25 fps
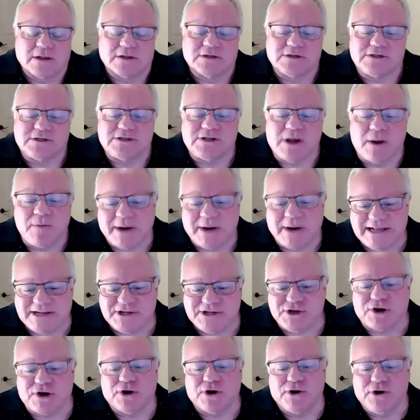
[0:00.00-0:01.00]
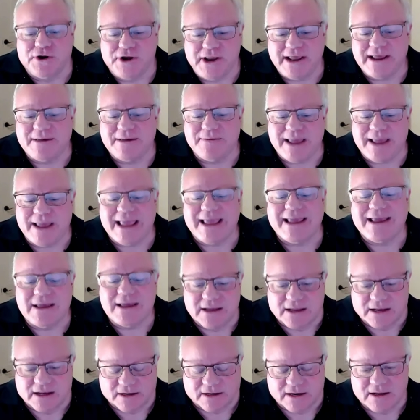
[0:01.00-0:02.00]
somebody turned him
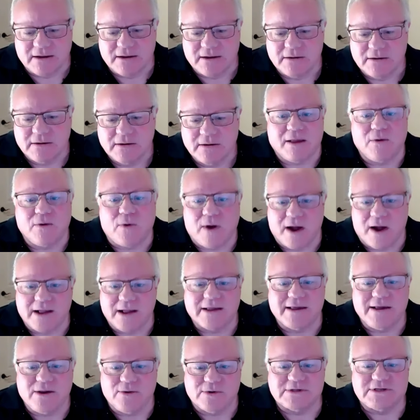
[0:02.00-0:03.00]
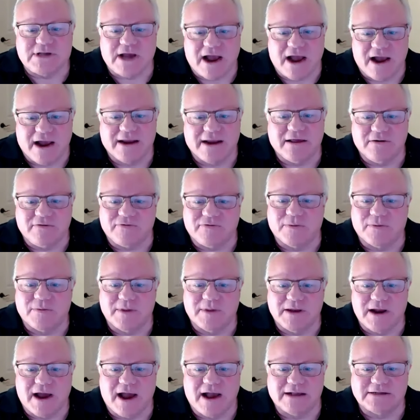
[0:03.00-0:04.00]
in while he was hiding from
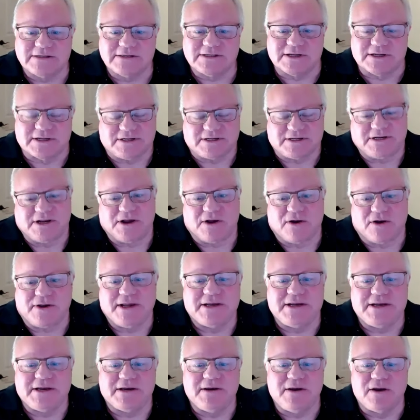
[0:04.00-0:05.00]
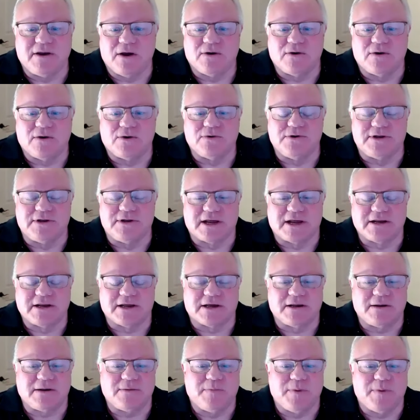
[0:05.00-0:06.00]
the Nazis. You know, he didn't know who did
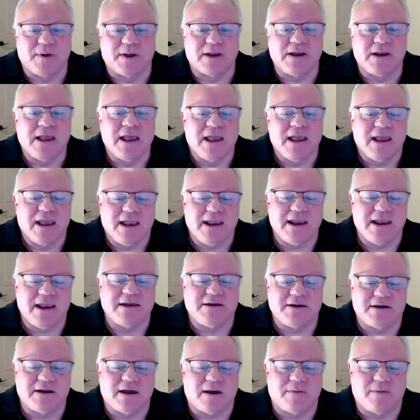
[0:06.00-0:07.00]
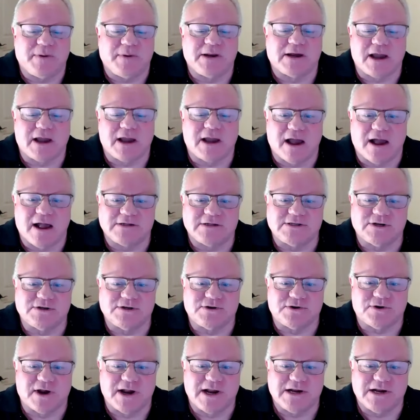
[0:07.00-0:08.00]
it, but he ended up in a
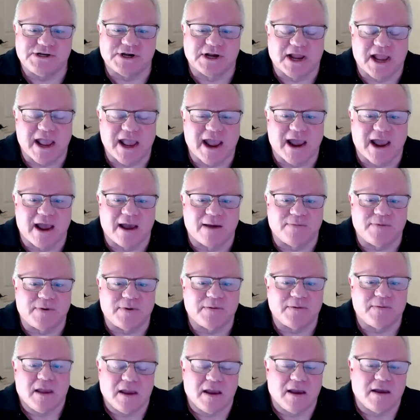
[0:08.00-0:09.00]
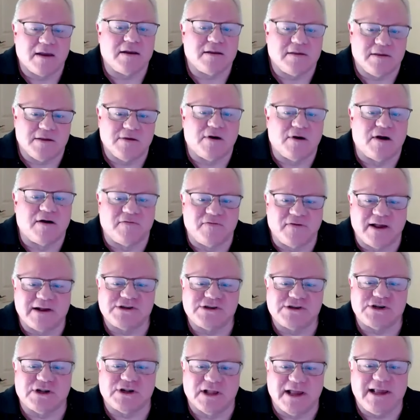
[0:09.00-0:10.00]
concentration camp. And, you know,
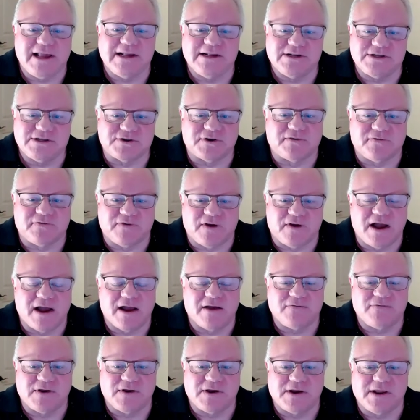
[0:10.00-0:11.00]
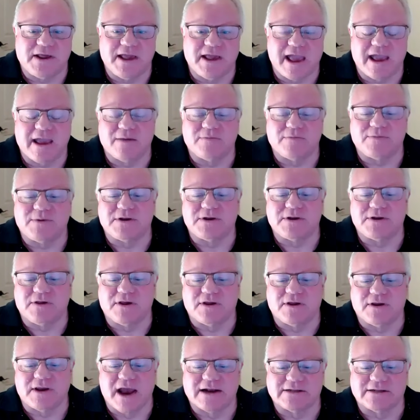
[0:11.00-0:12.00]
eventually he survived and he came to the
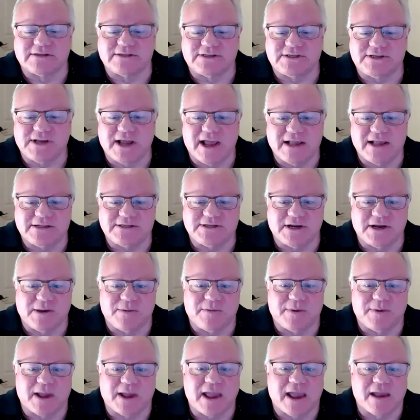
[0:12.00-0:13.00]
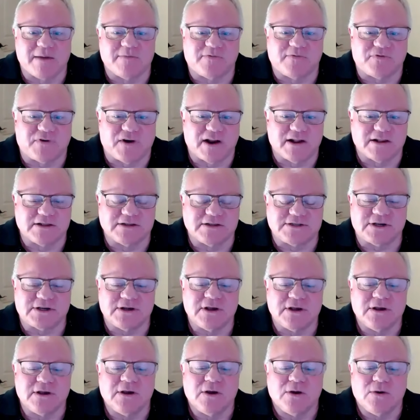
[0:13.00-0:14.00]
United States and he became
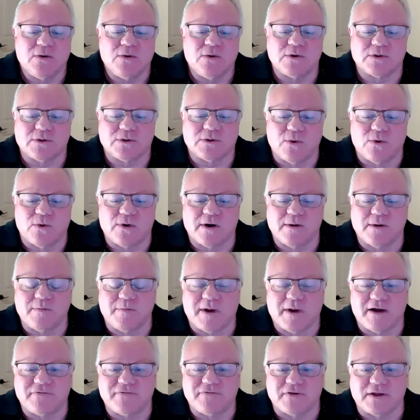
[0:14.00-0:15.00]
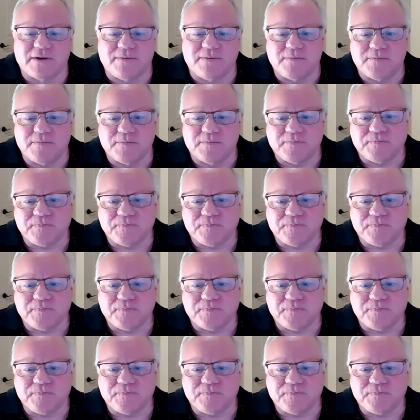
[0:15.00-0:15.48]
friends with Warren Buffett.